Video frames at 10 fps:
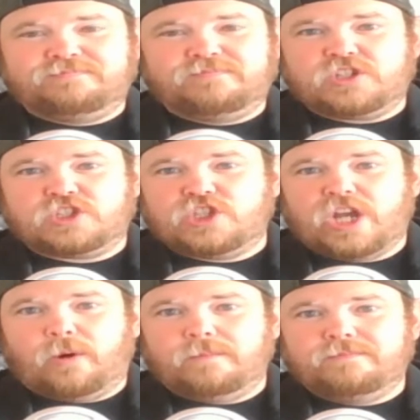Just
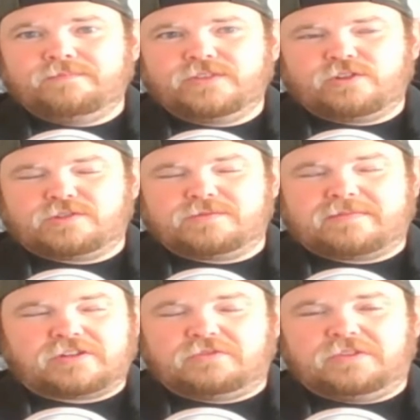no. Christmas
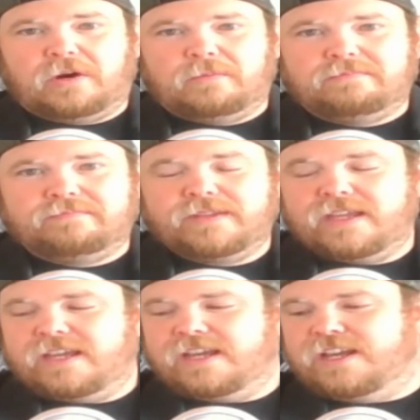special, no.
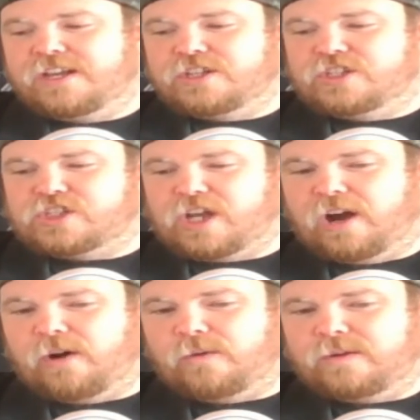
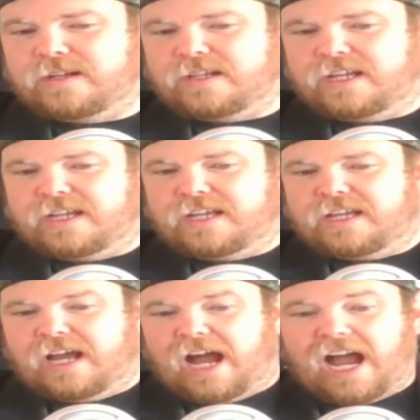So,
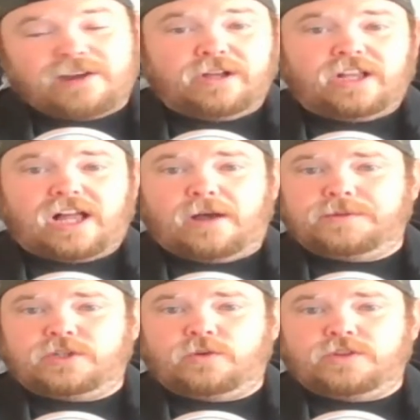I'll
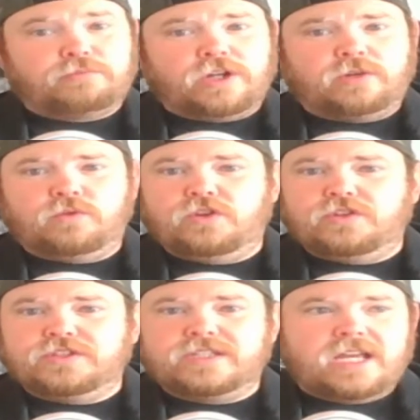be doing the
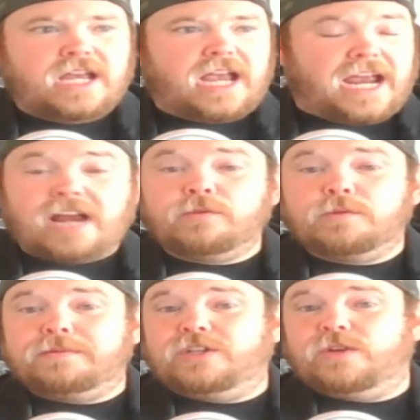prequels, and I will
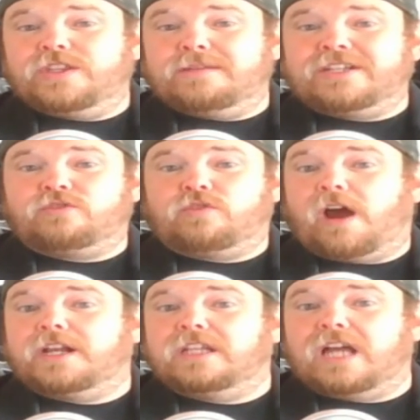be doing them in
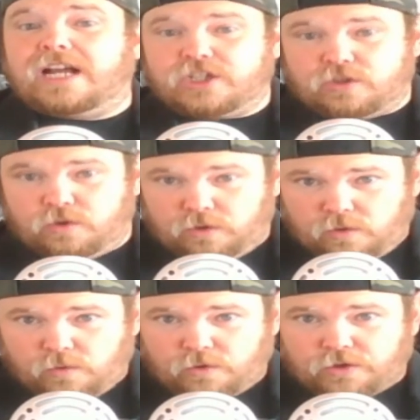chronological
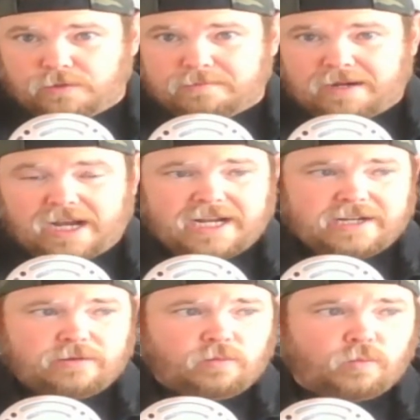order
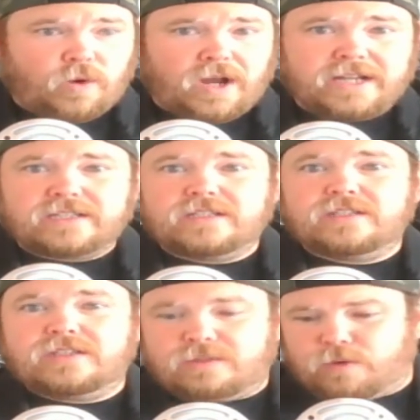by
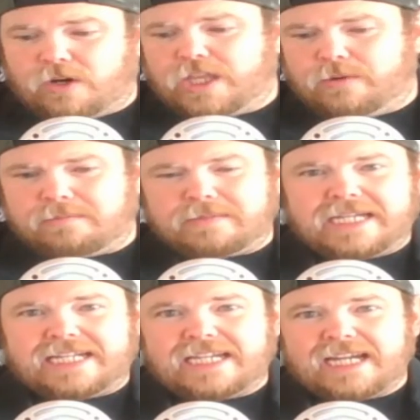where they would
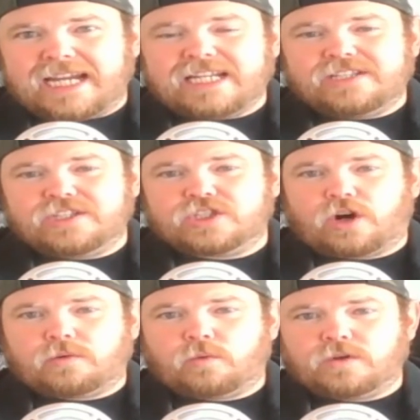be in the
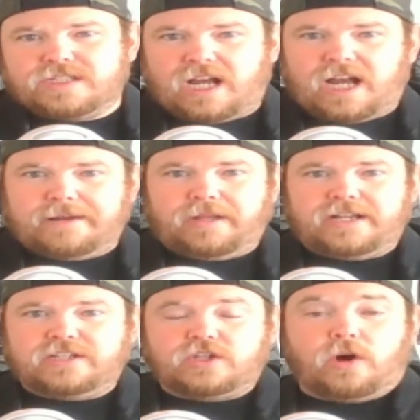Star Wars
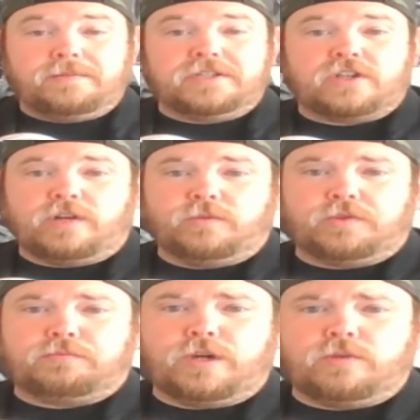timeline. So I'll be starting with
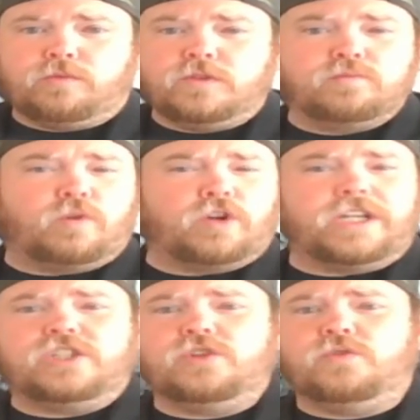the prequels,
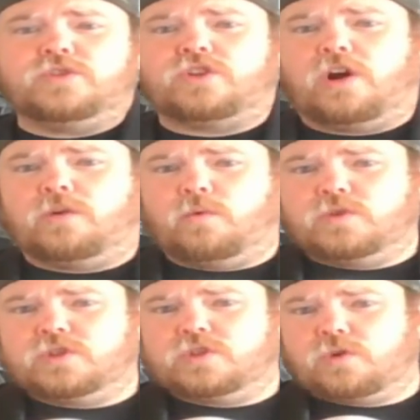working to a Star
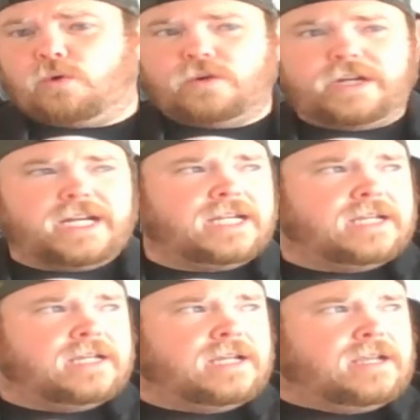Wars story.
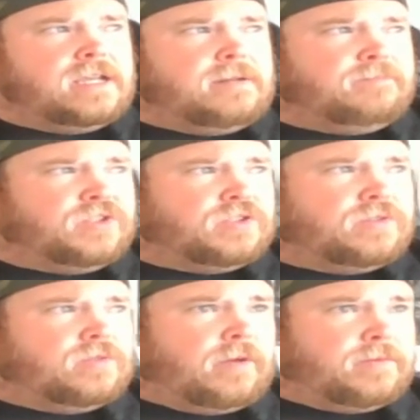
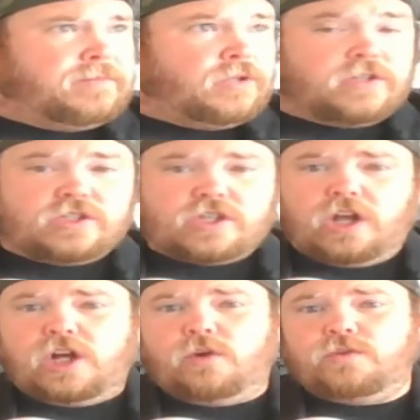That would be doing
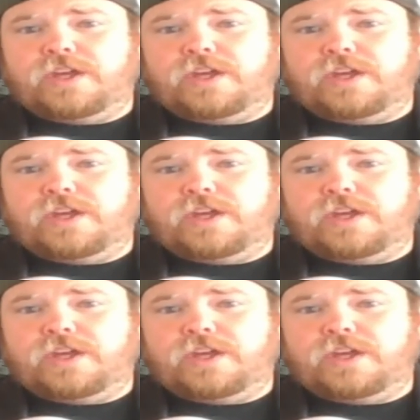Solo.